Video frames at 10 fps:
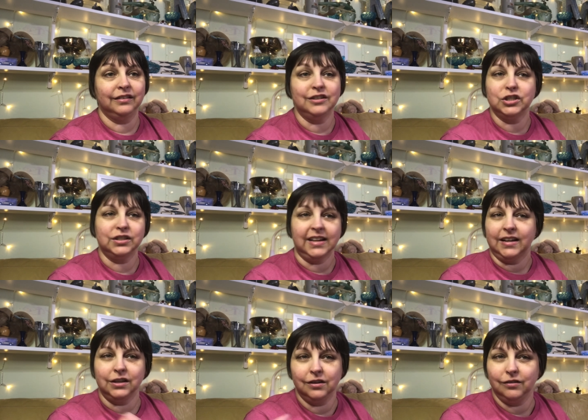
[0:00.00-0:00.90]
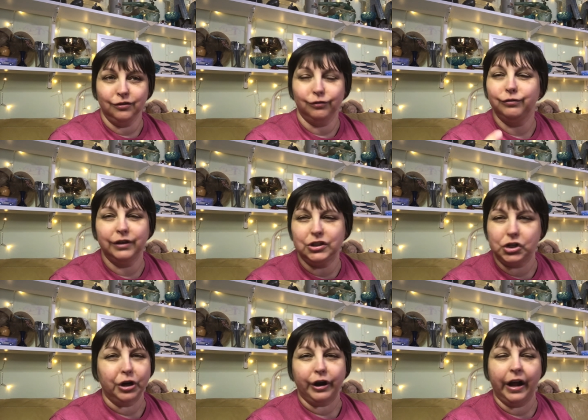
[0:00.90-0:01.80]
just that
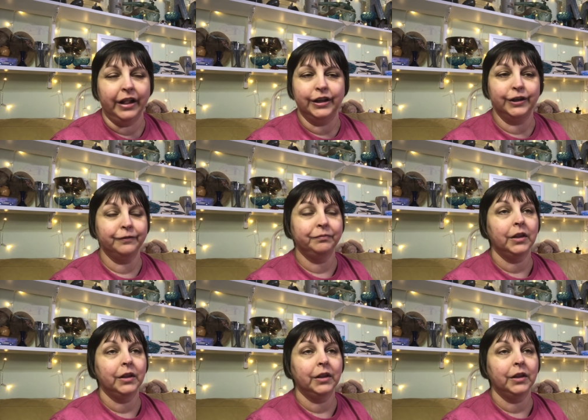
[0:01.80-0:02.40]
richer color.